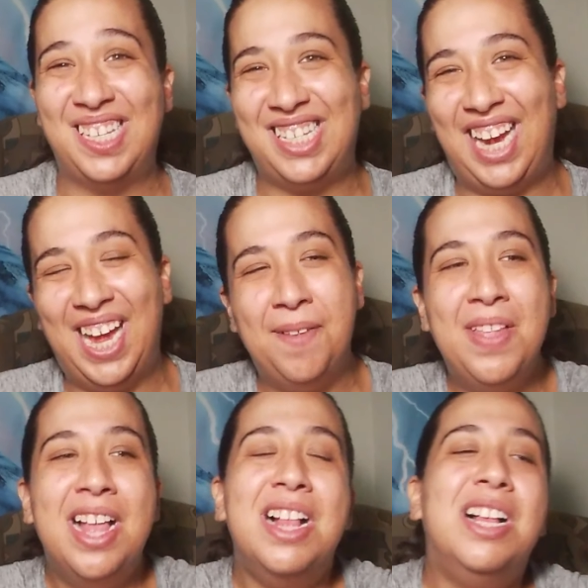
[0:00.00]
to say.
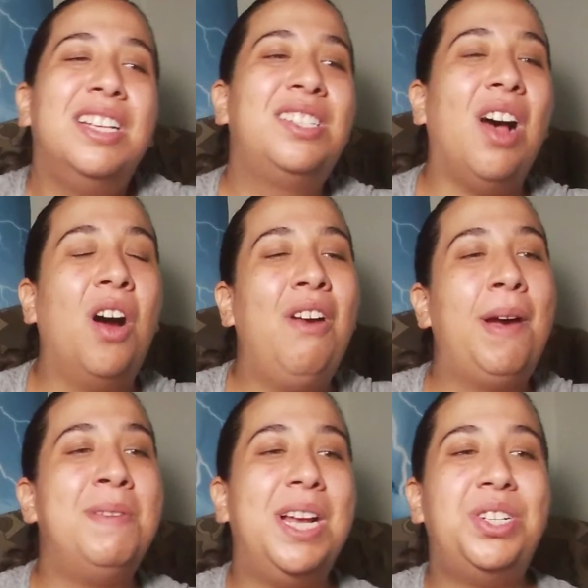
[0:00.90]
Song
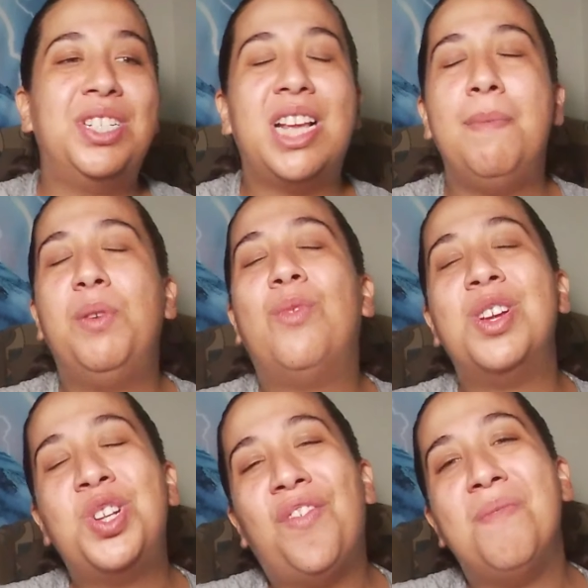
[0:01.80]
recommendation is going to be
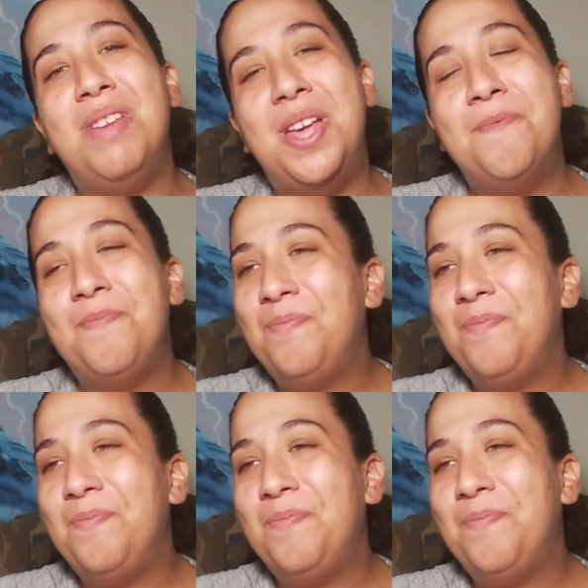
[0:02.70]
Rush Over Me.